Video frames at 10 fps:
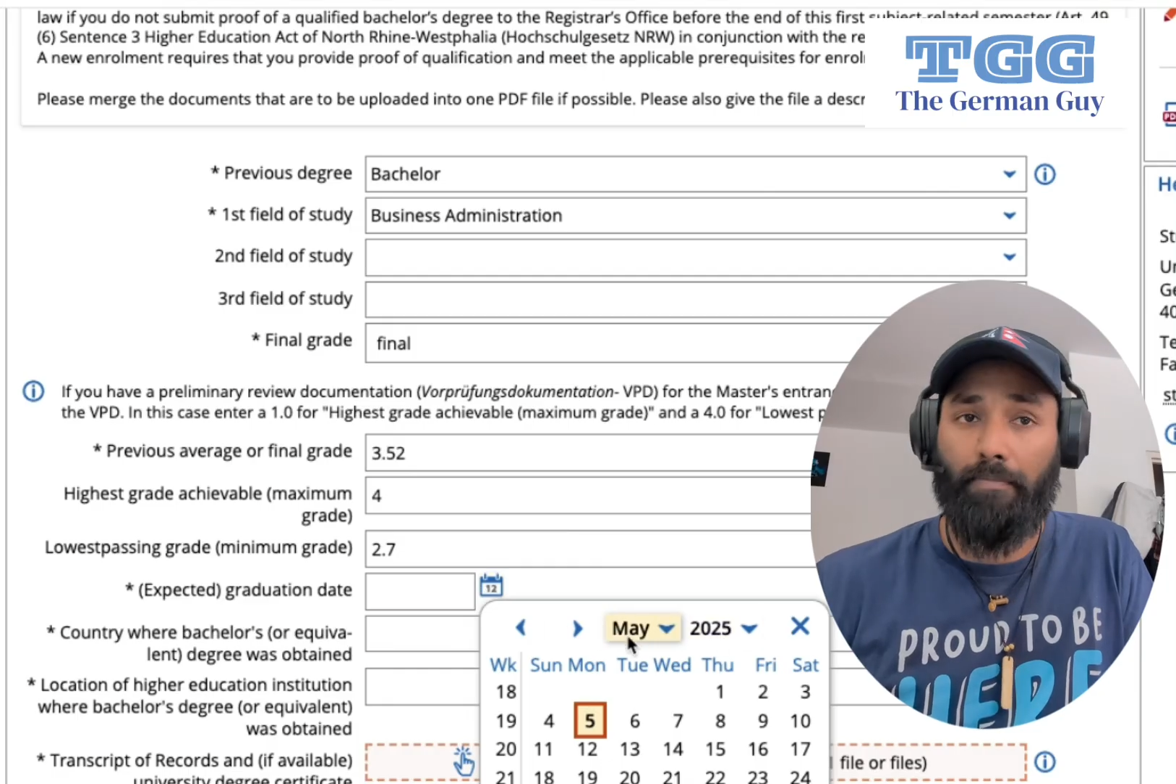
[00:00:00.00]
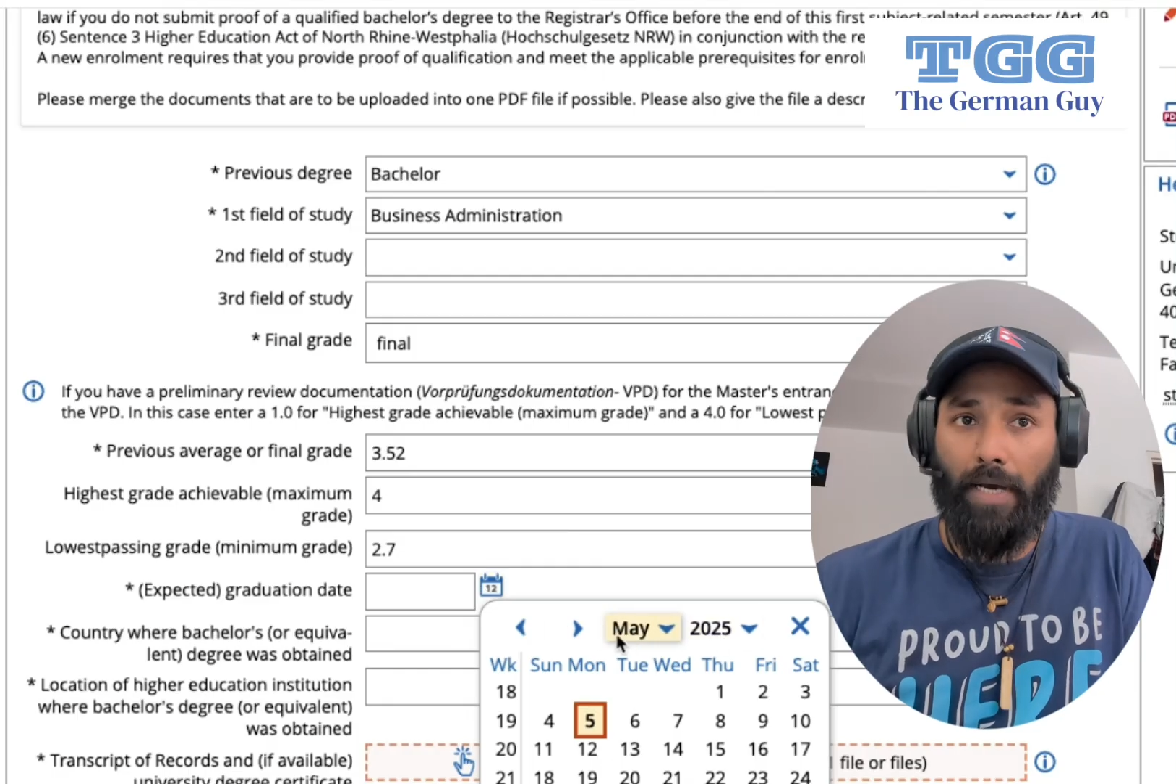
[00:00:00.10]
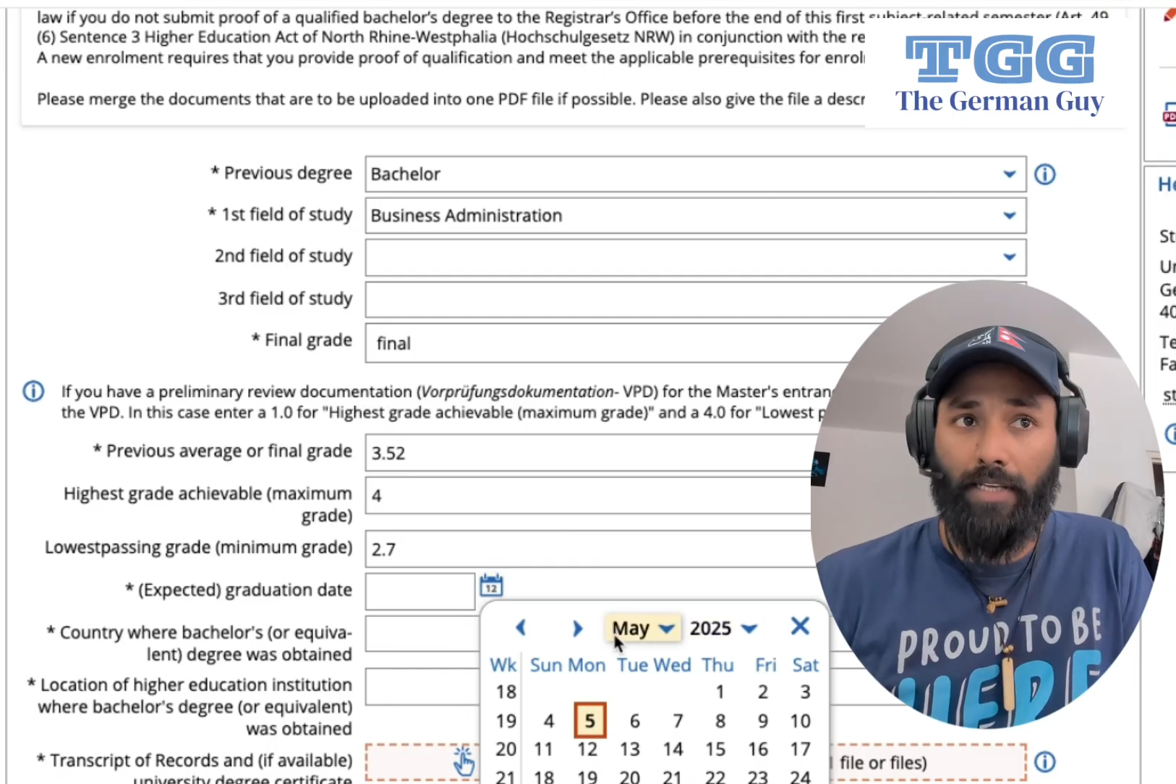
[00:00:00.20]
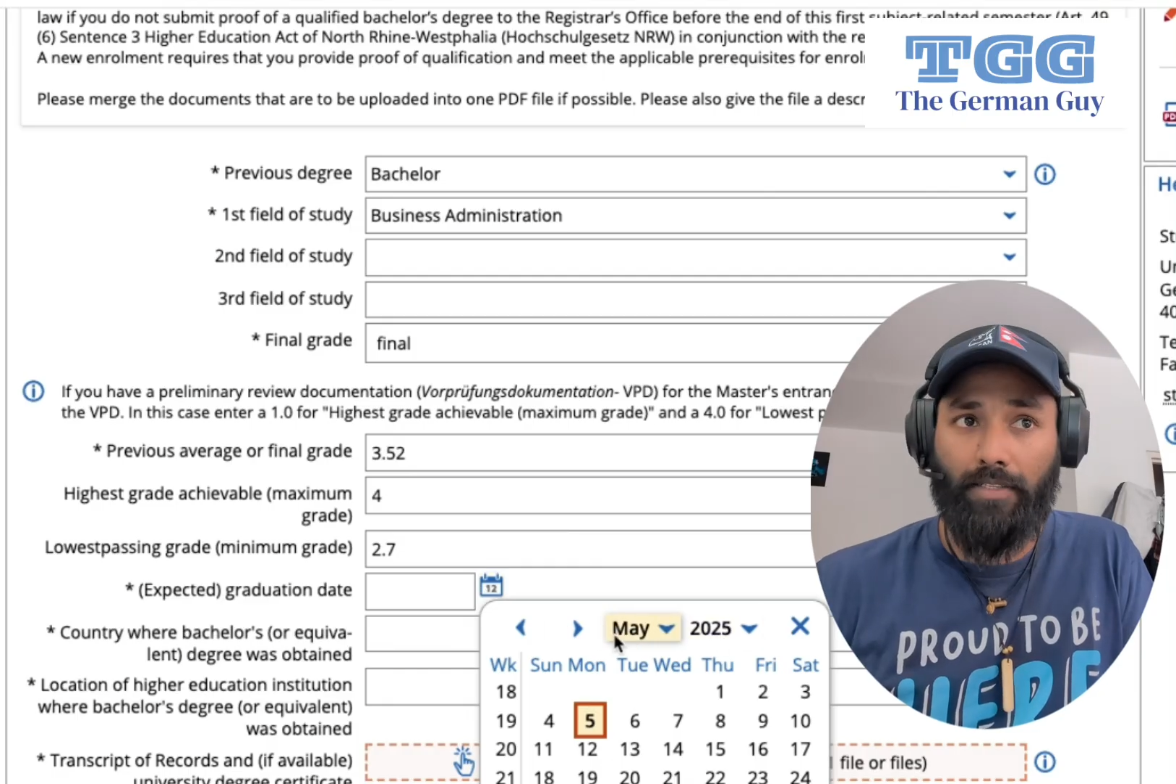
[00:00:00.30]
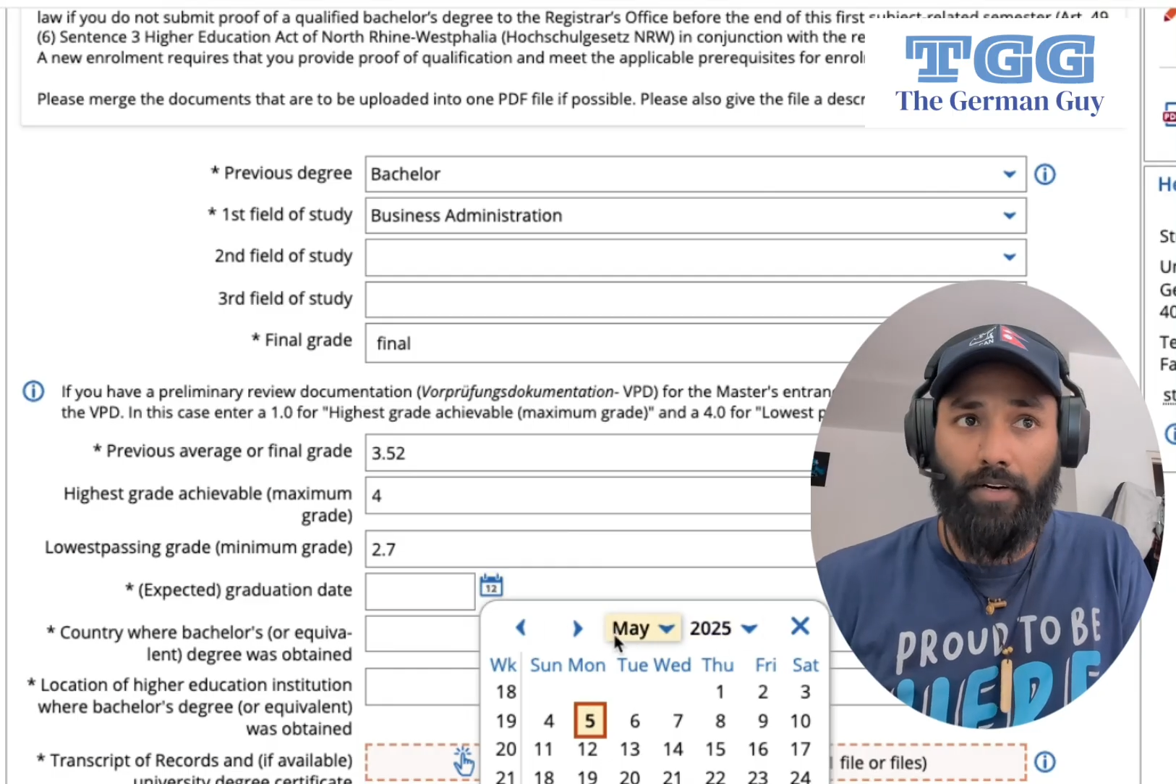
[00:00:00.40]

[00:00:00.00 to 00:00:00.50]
passed